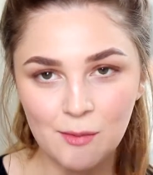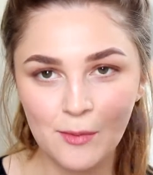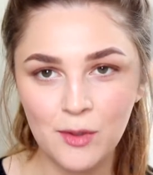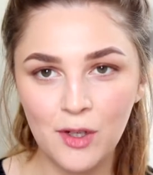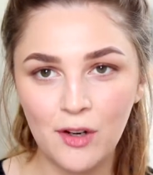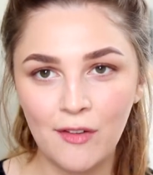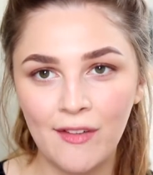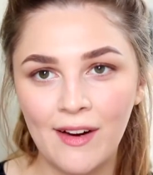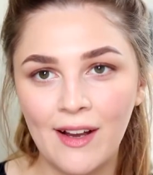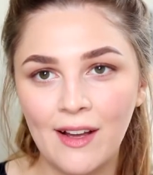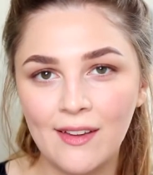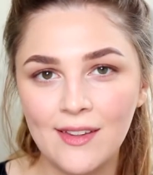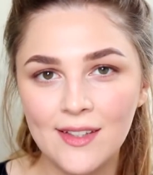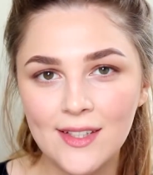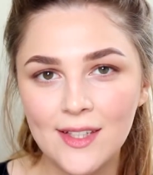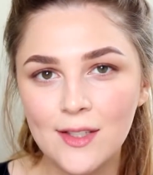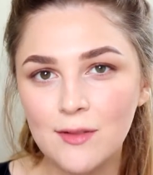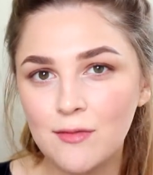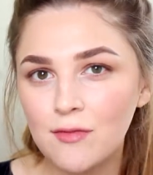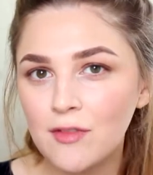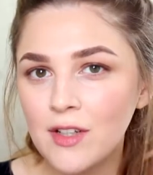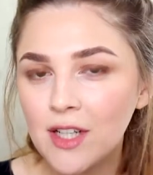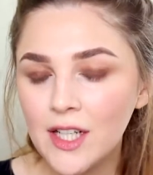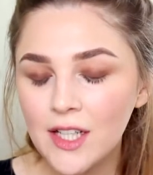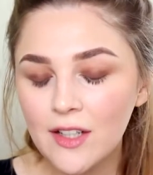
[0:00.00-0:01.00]
from L'Oreal. This
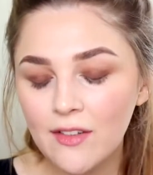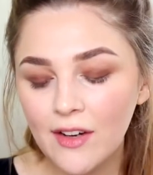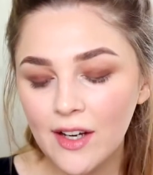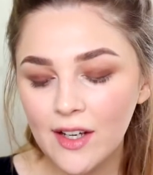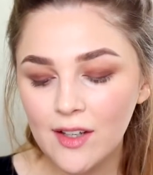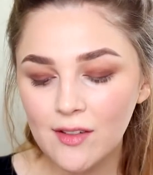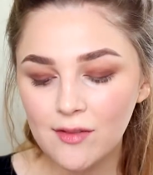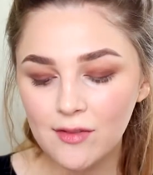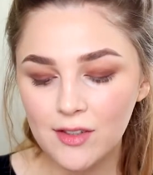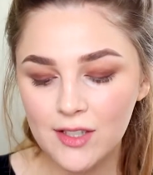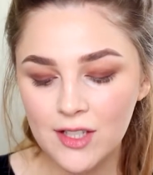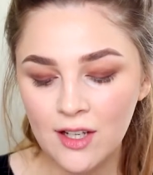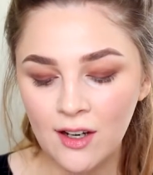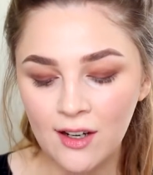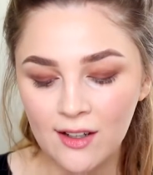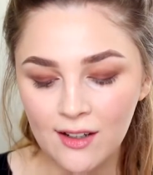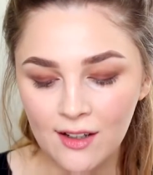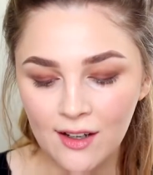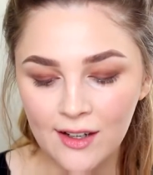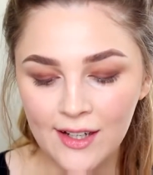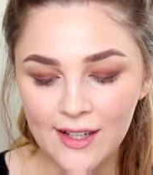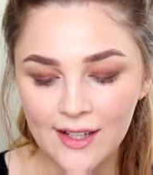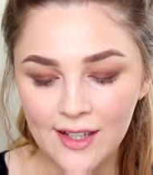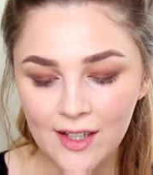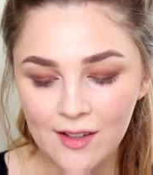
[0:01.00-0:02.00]
is really great for
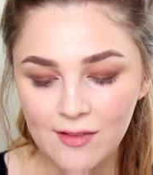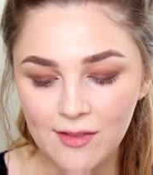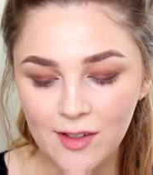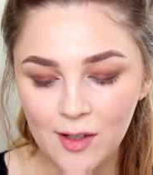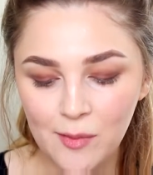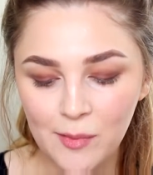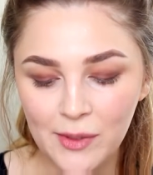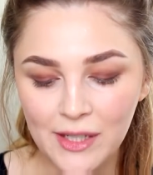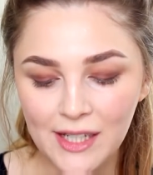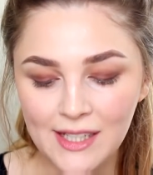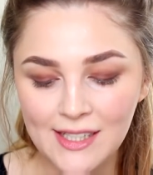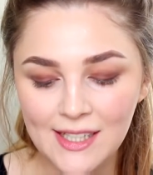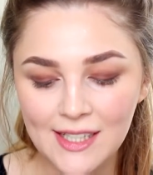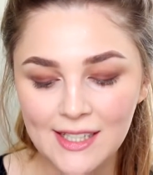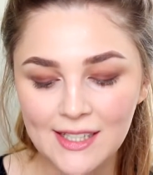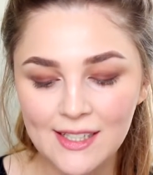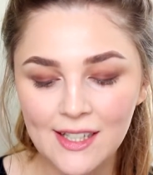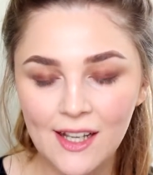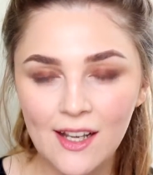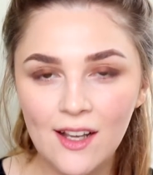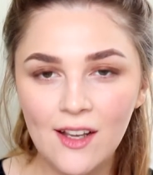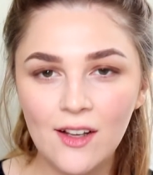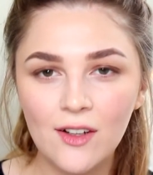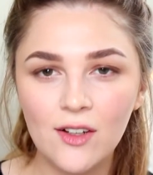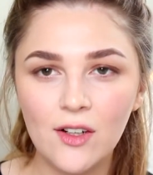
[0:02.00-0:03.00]
tightlining, I found, because
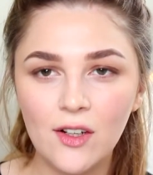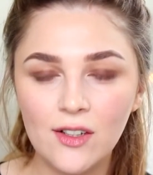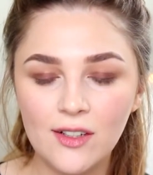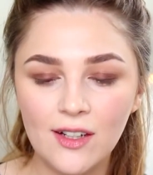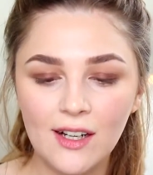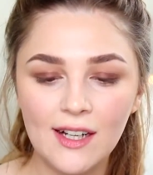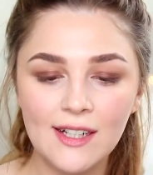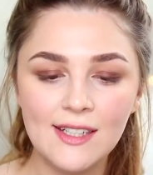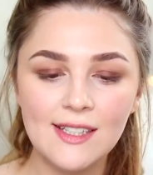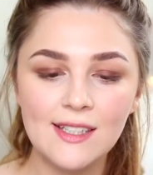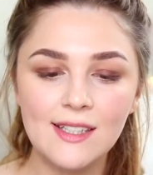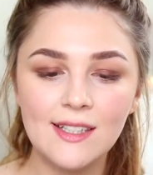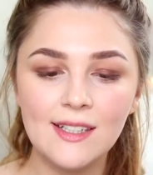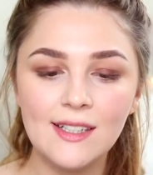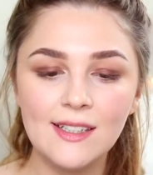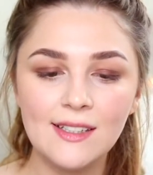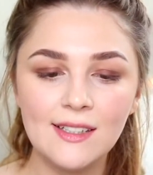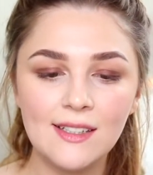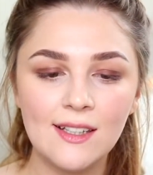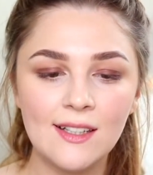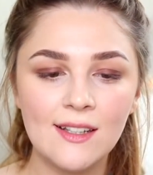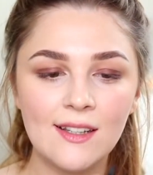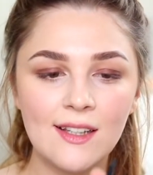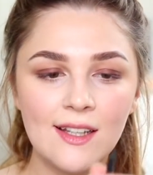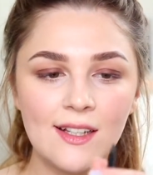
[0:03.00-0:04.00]
it's got a nice
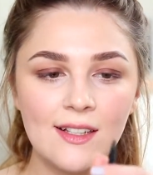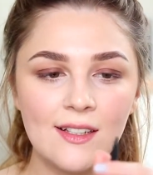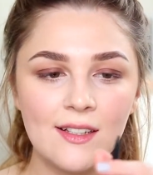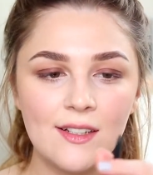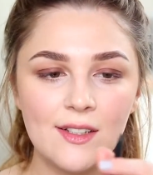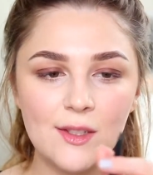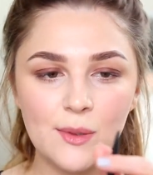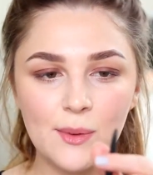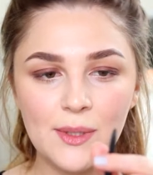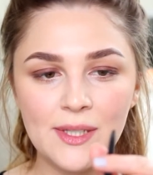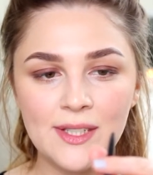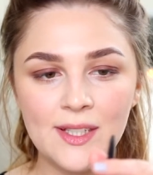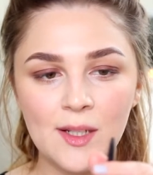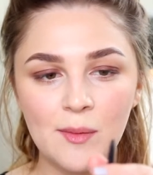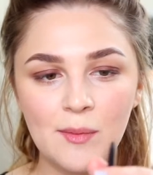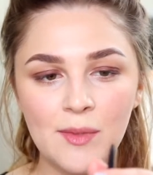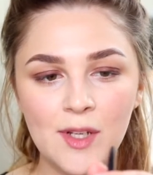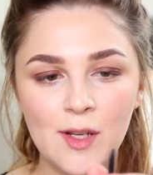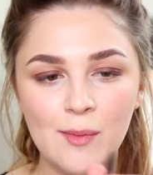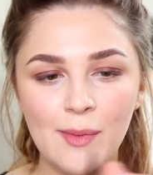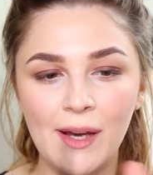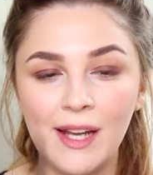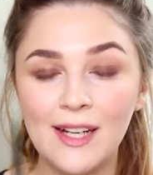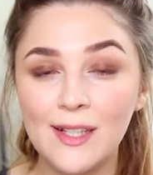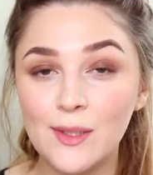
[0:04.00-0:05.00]
little thin twist up
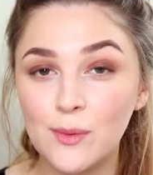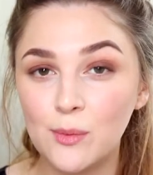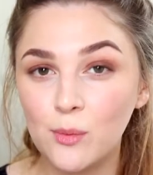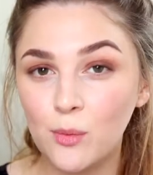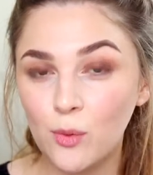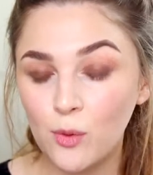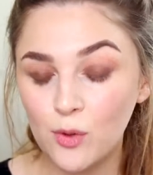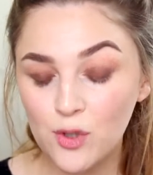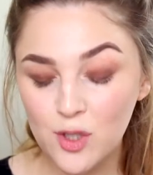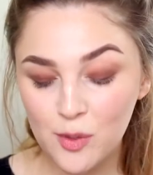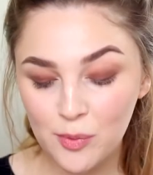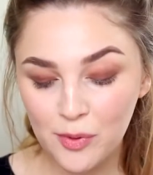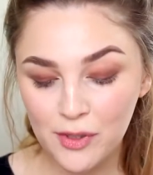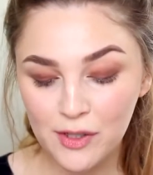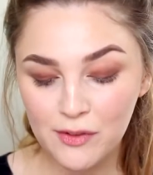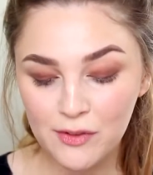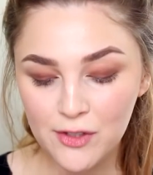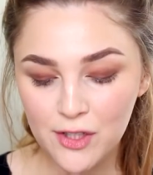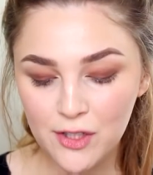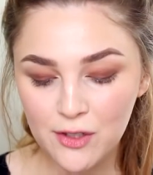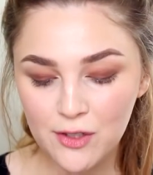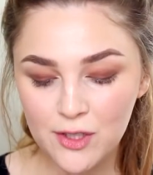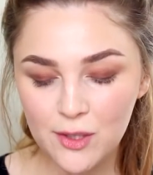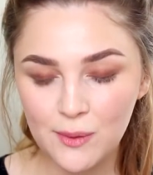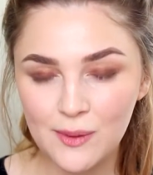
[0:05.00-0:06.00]
nib, and it's
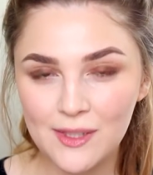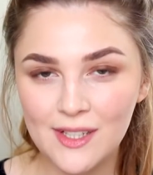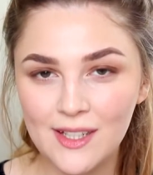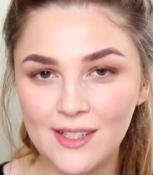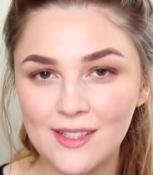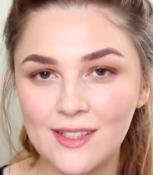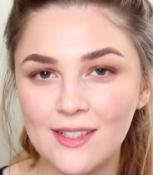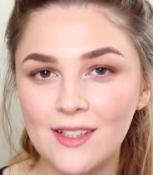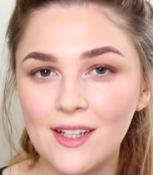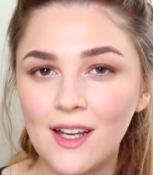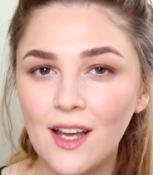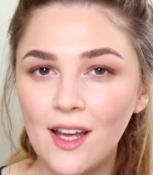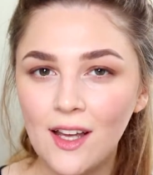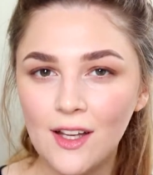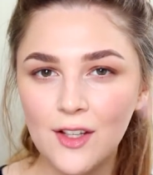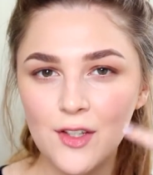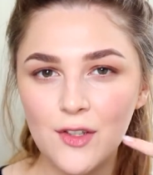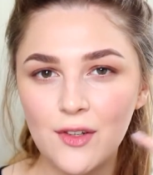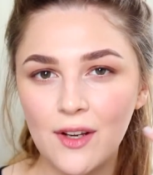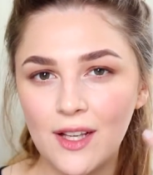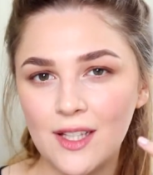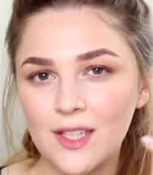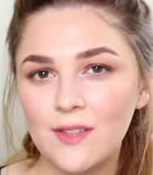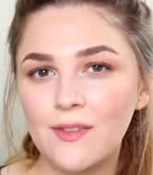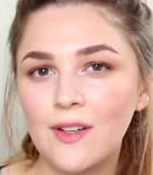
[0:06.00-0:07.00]
waterproof too, so it doesn't
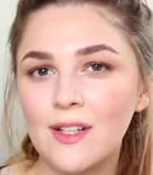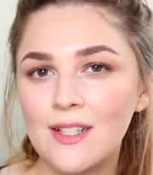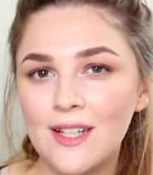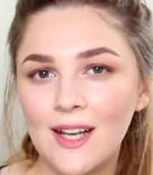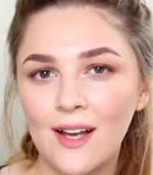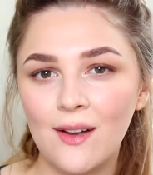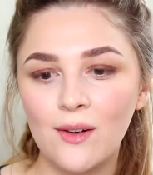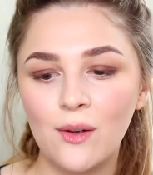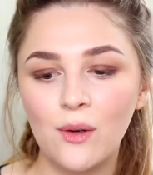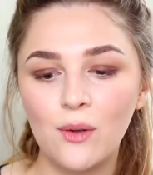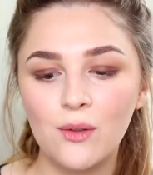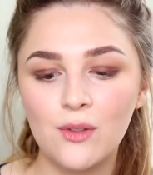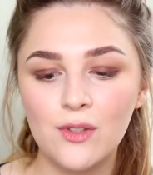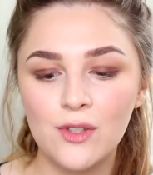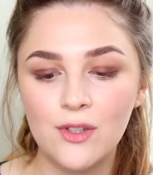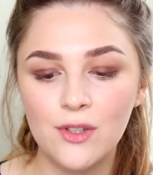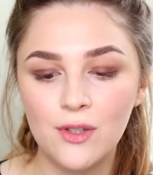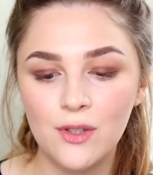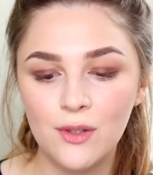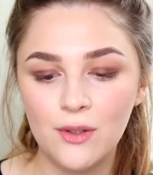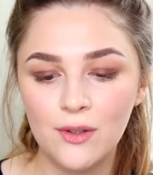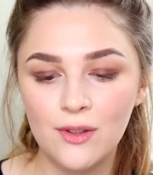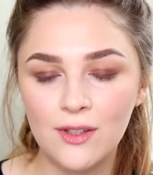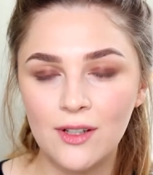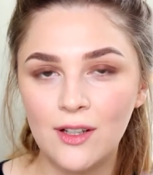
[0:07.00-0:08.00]
transfer down
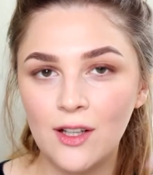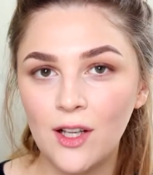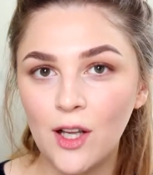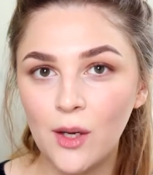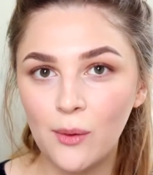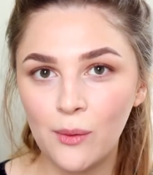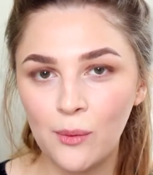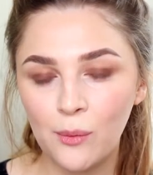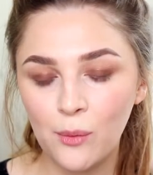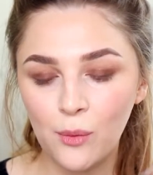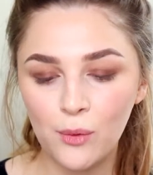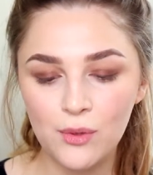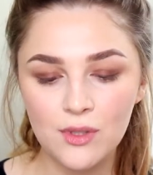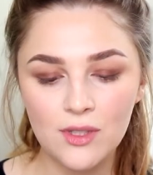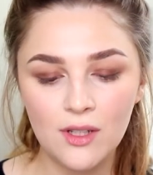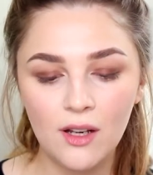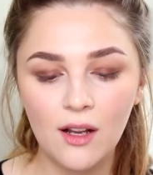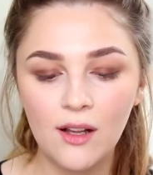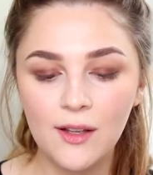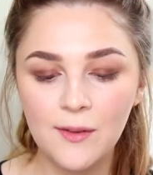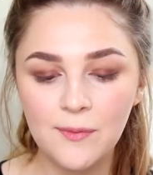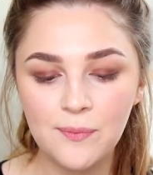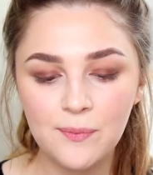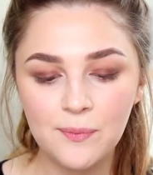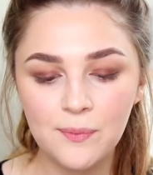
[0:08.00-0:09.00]
onto the lower
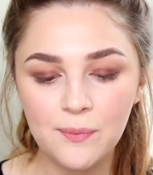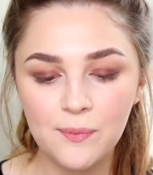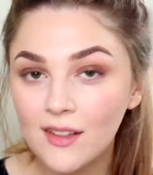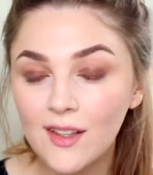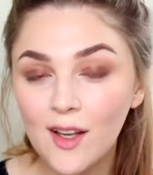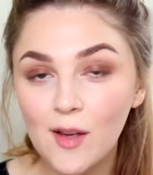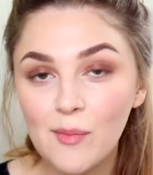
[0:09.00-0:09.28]
waterline.